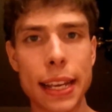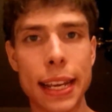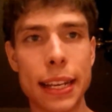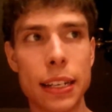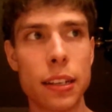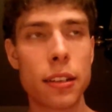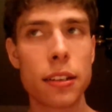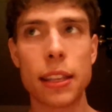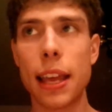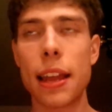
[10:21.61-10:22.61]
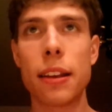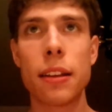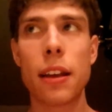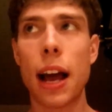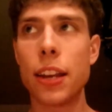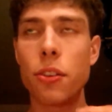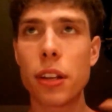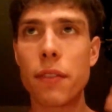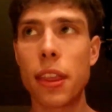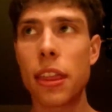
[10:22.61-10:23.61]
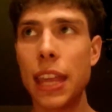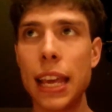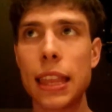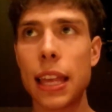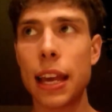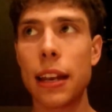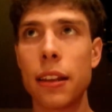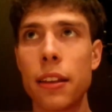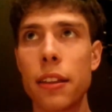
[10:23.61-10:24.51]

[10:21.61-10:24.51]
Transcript: and yet I don't even think that